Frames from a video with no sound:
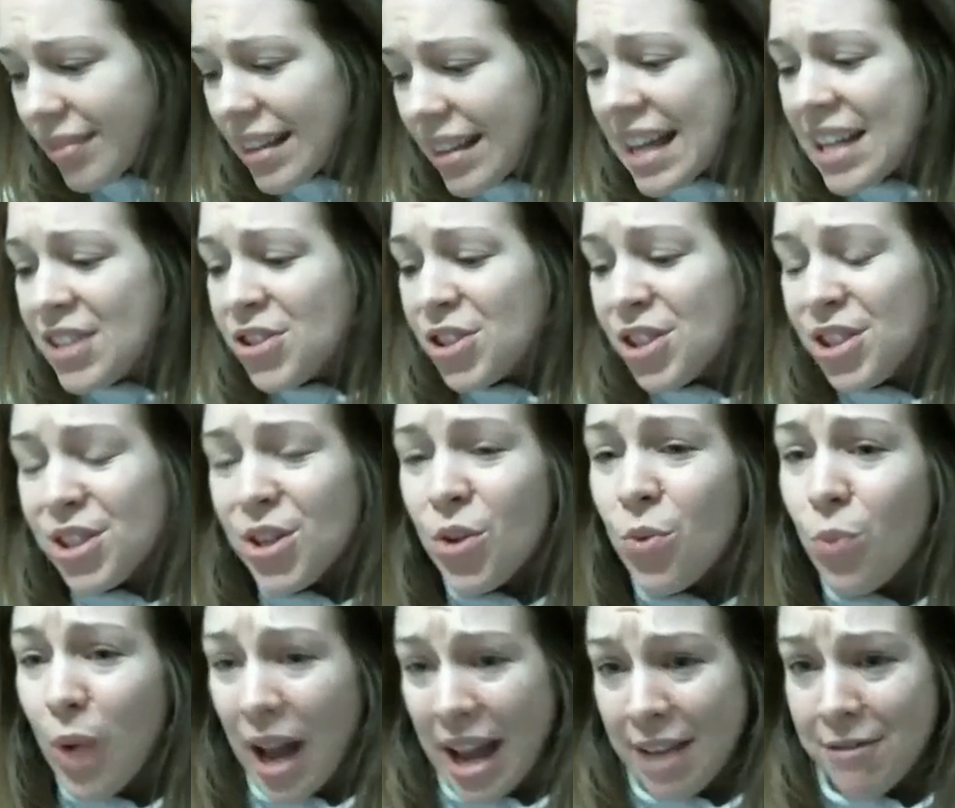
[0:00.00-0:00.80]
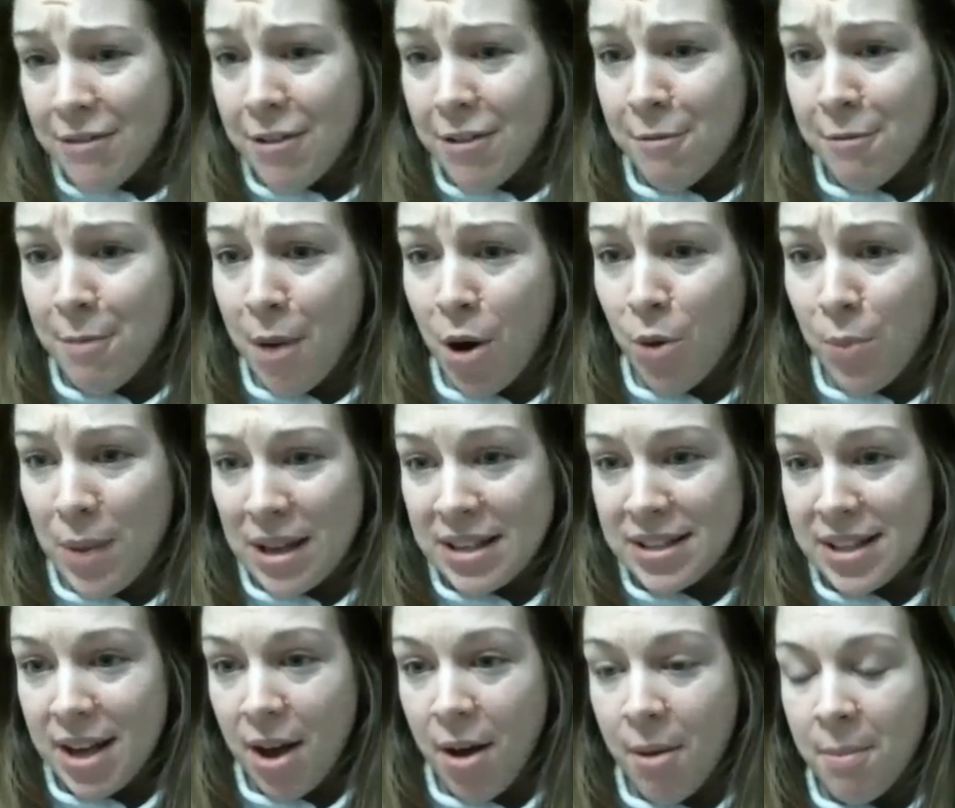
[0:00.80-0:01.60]
and just a wave of
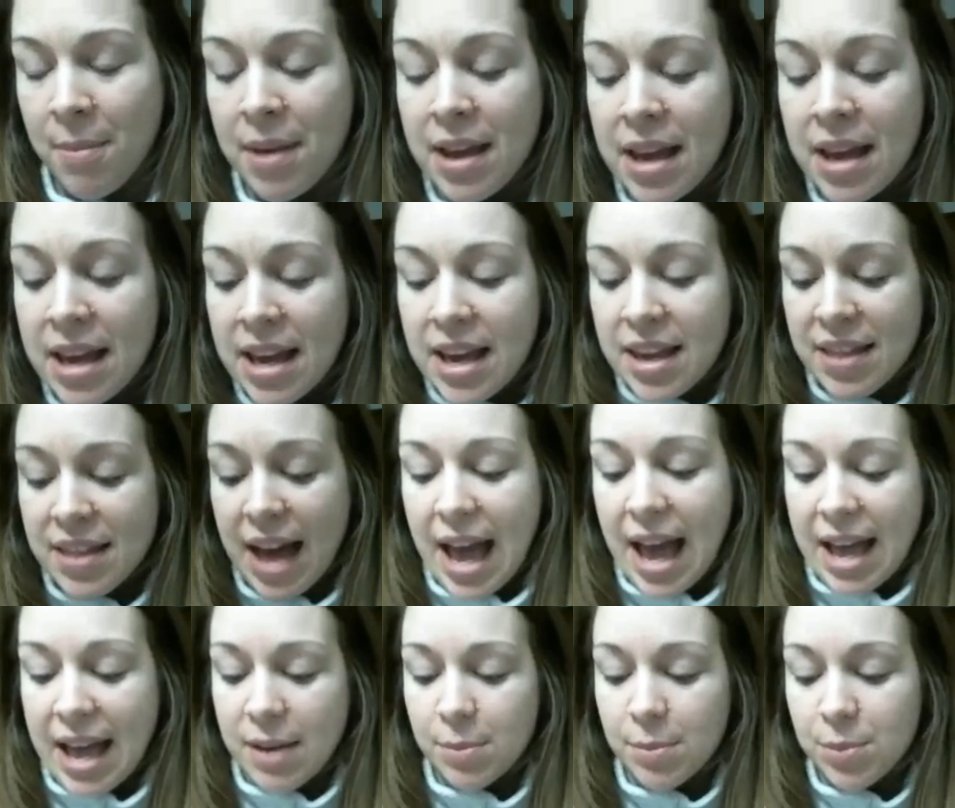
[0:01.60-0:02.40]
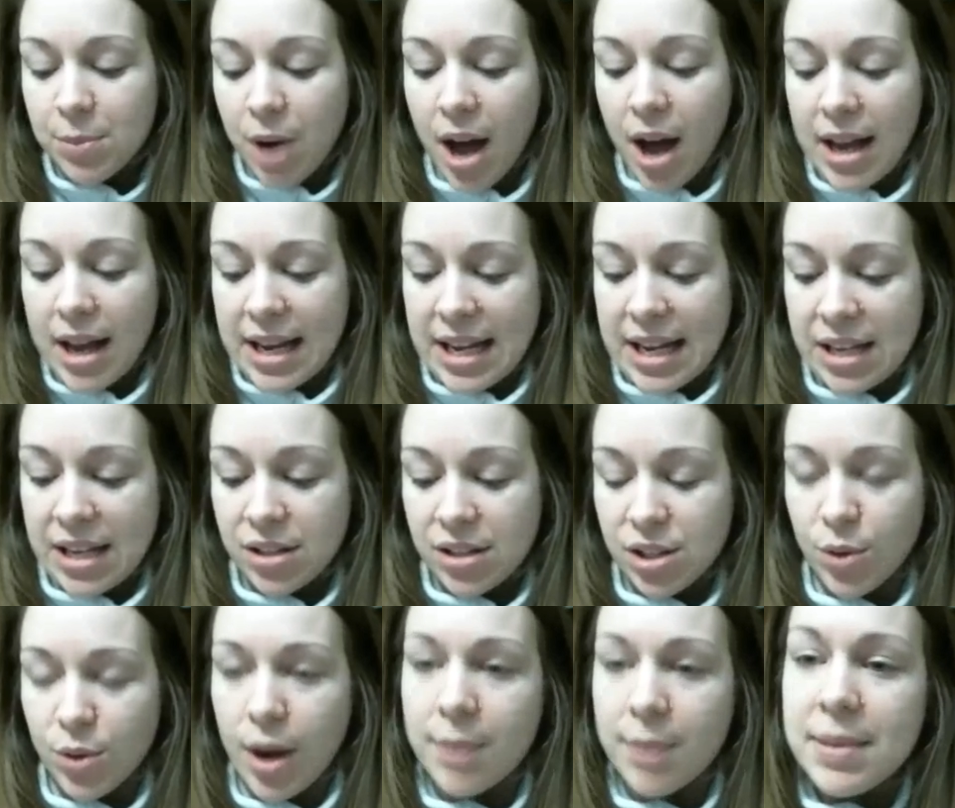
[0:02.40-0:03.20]
momentum that it brought
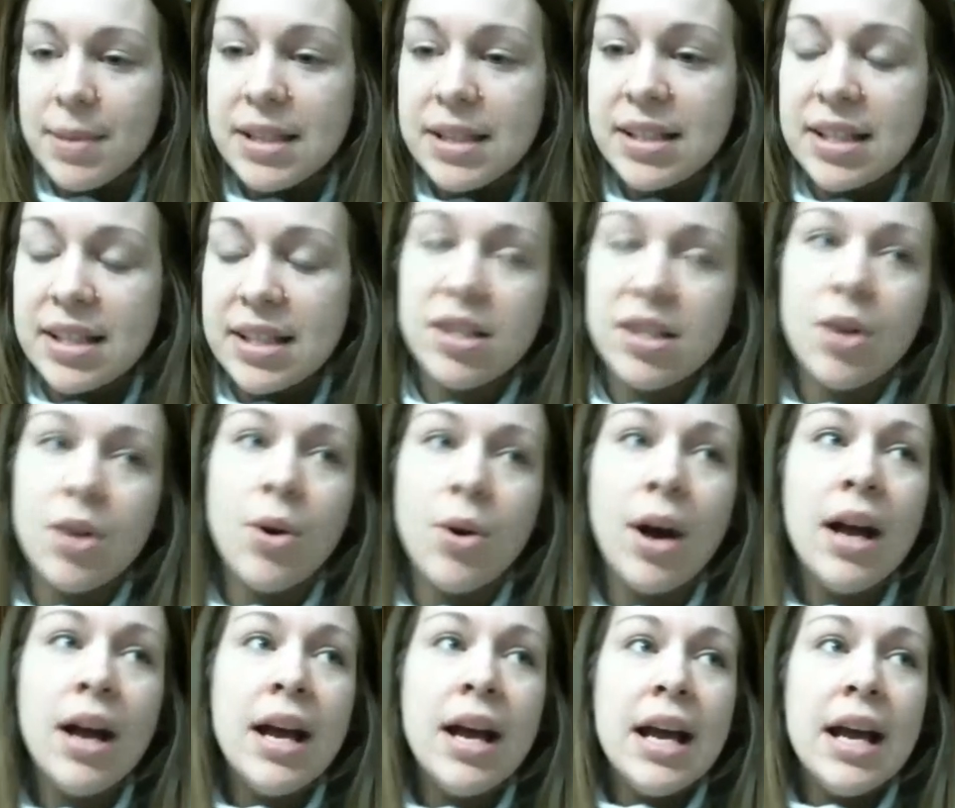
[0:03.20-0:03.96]
into our business. So,